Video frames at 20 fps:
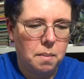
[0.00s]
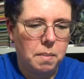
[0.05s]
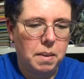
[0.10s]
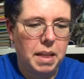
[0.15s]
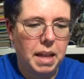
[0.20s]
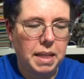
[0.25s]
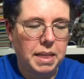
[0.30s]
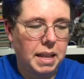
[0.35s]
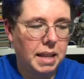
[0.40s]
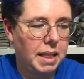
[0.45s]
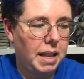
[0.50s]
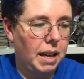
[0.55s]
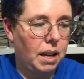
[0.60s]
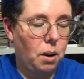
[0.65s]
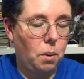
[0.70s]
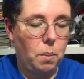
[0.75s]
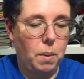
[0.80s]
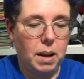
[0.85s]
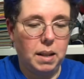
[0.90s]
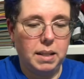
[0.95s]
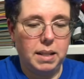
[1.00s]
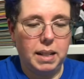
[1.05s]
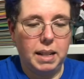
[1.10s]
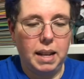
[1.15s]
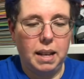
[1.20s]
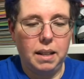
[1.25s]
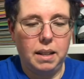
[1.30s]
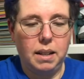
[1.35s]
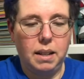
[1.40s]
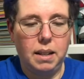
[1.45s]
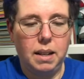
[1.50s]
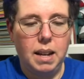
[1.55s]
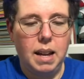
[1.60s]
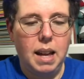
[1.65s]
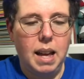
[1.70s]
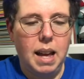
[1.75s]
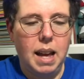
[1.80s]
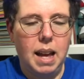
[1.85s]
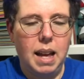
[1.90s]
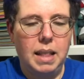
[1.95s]
But I think they go well together.
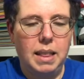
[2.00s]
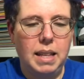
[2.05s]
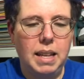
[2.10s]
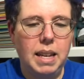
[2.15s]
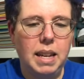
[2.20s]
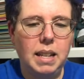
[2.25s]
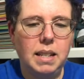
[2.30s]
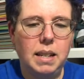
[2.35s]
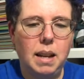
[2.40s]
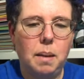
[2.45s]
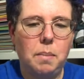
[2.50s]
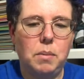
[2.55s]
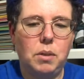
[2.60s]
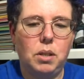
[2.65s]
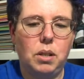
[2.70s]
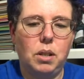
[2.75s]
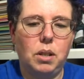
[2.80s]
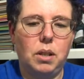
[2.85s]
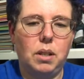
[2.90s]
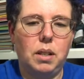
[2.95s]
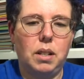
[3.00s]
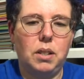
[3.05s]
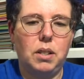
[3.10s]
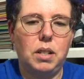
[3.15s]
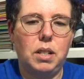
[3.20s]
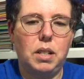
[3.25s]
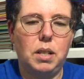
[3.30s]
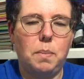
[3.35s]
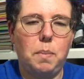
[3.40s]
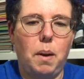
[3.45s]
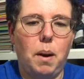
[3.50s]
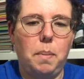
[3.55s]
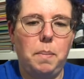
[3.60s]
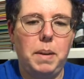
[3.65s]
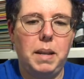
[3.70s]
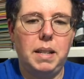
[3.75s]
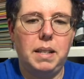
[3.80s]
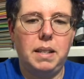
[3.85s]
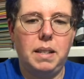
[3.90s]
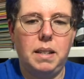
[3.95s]
And these, I'm sure, there's just small
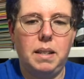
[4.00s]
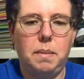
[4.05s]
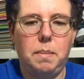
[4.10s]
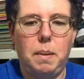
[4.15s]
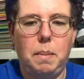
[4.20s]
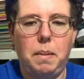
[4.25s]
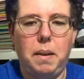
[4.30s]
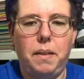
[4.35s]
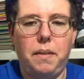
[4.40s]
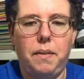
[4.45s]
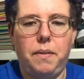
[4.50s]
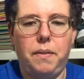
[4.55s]
pieces, maybe a